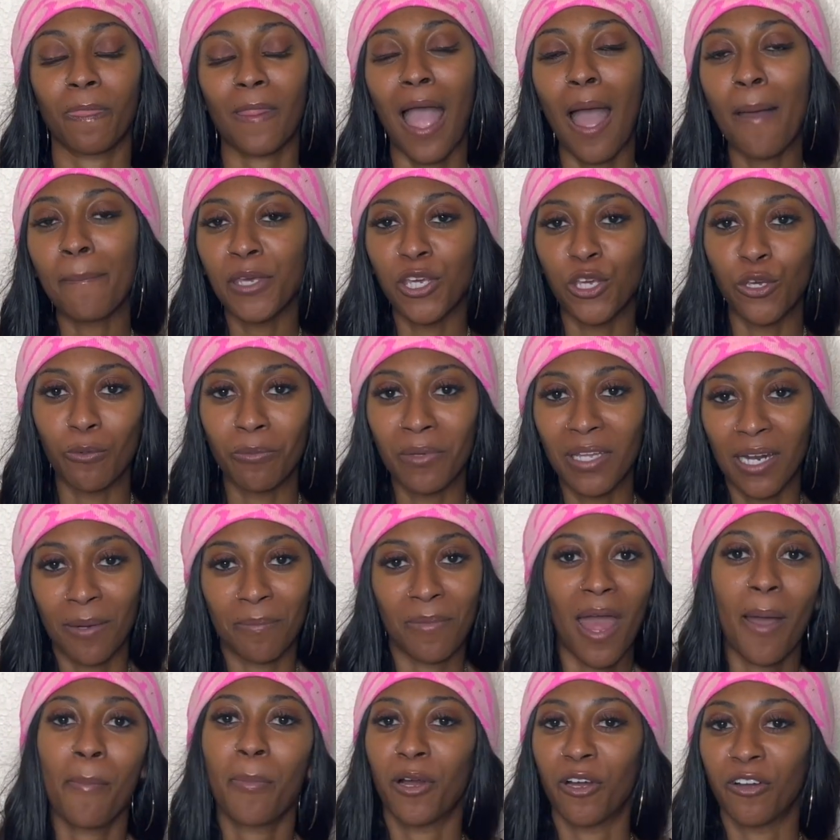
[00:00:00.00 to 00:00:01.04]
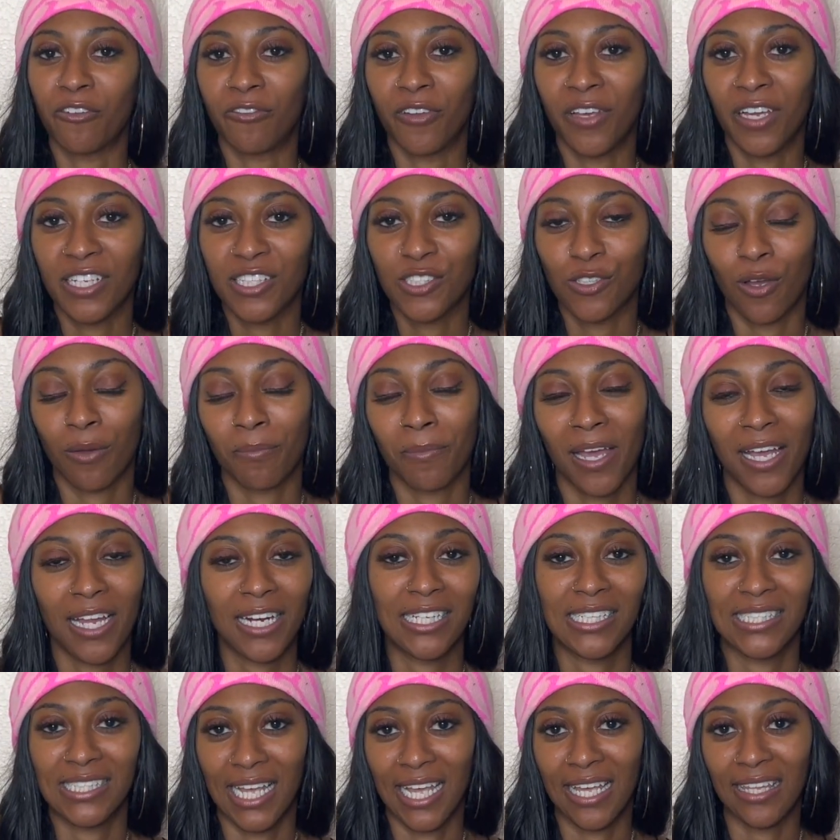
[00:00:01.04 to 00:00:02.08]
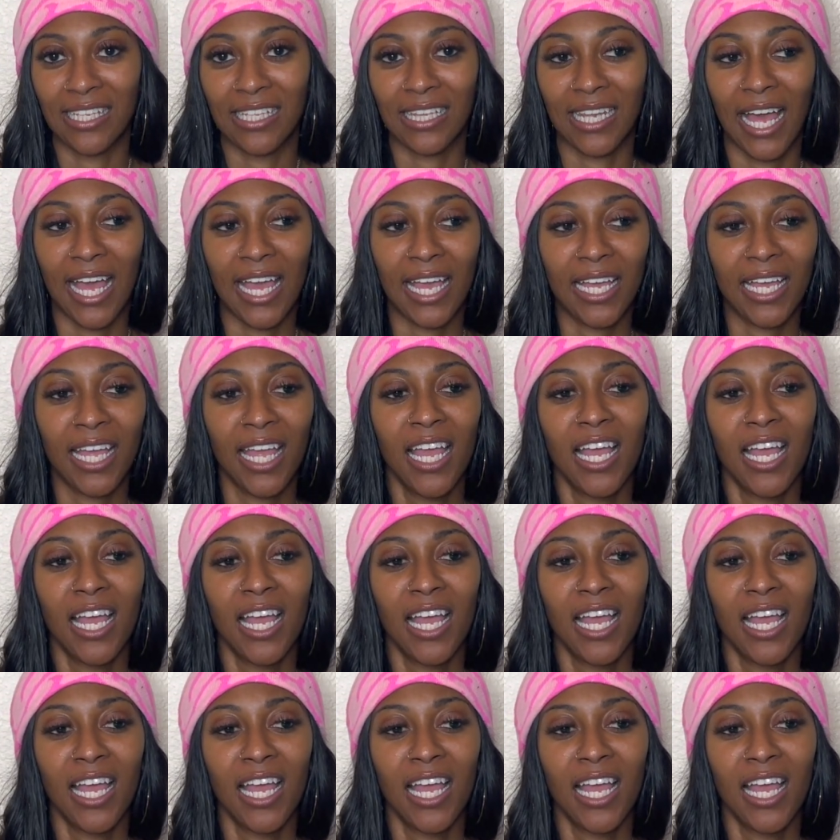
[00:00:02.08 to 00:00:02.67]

I'm human, I'm not perfect, so I'm not going to say that like